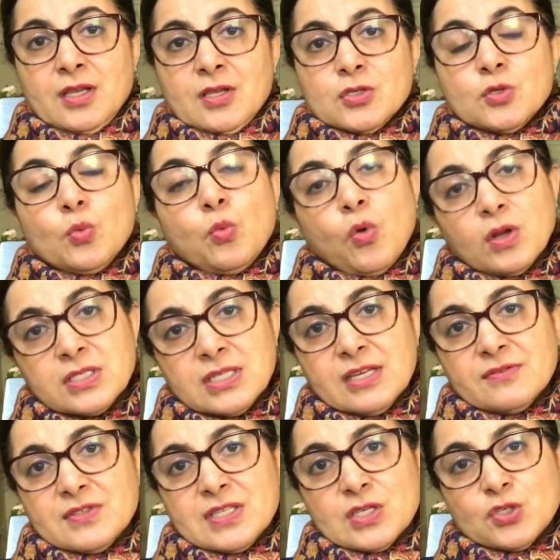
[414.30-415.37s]
So what
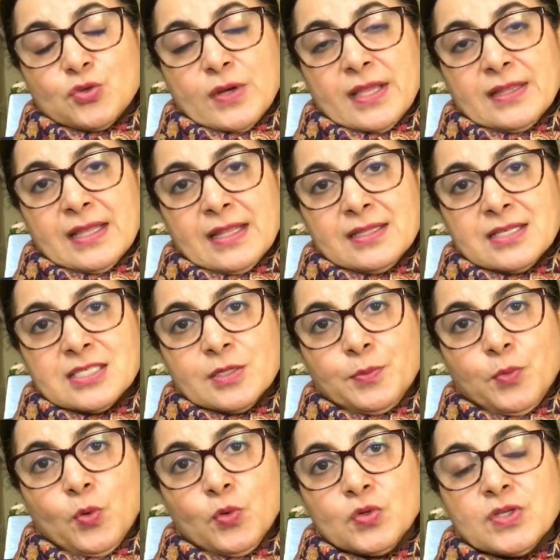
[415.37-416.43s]
gives the strength and the
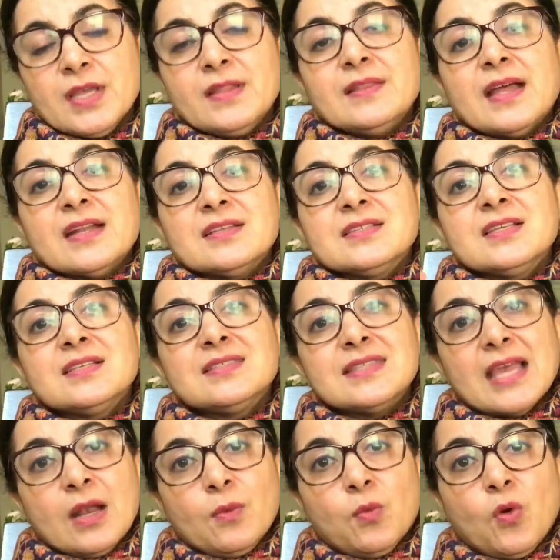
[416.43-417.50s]
support? That is the
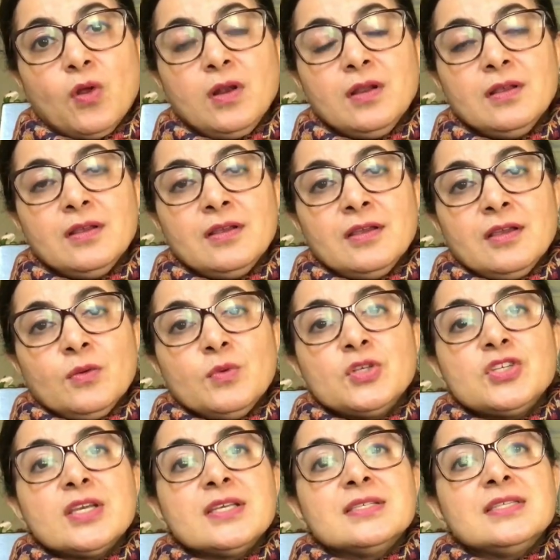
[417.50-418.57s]
cell wall, which
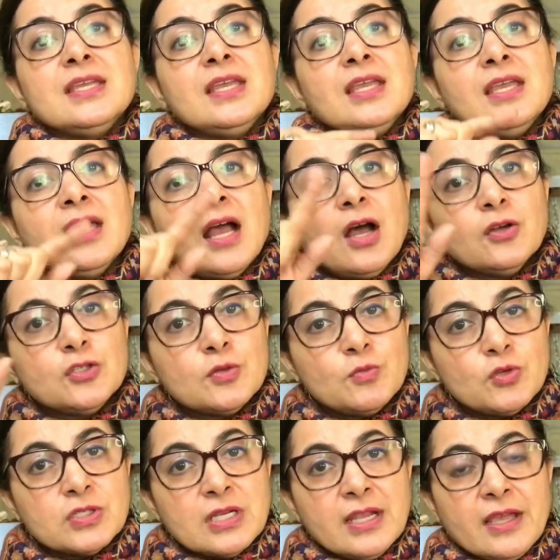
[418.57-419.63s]
is the
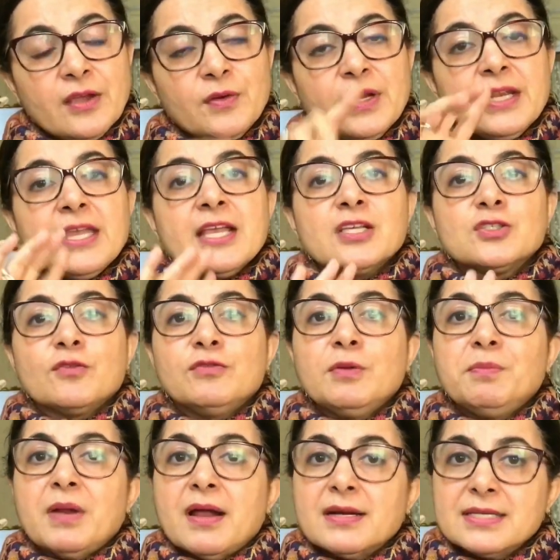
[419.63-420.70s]
outermost layer in case of the
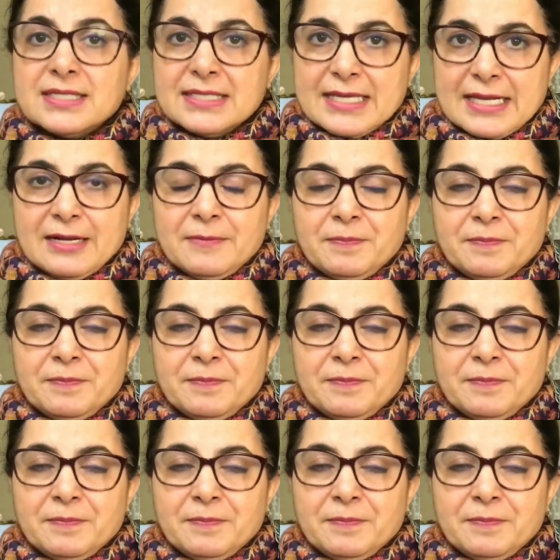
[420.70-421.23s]
plant cell.